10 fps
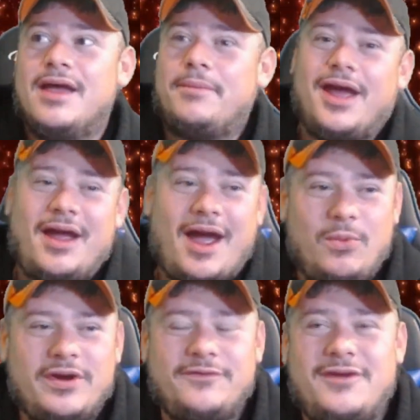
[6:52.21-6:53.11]
But I, I
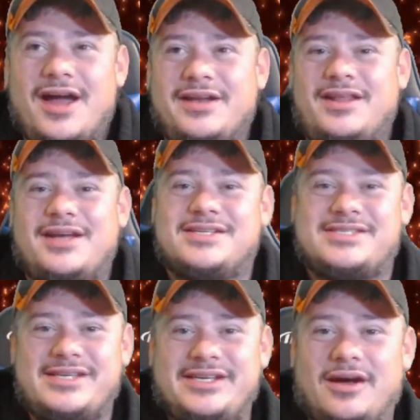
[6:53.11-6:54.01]
would have kind of liked to
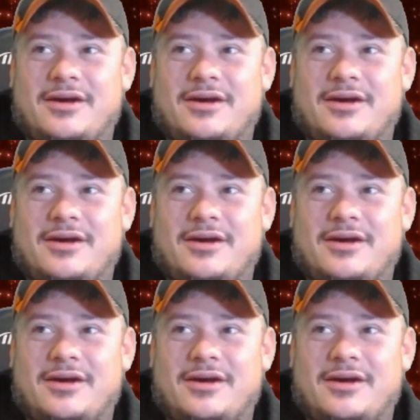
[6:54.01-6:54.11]
see a,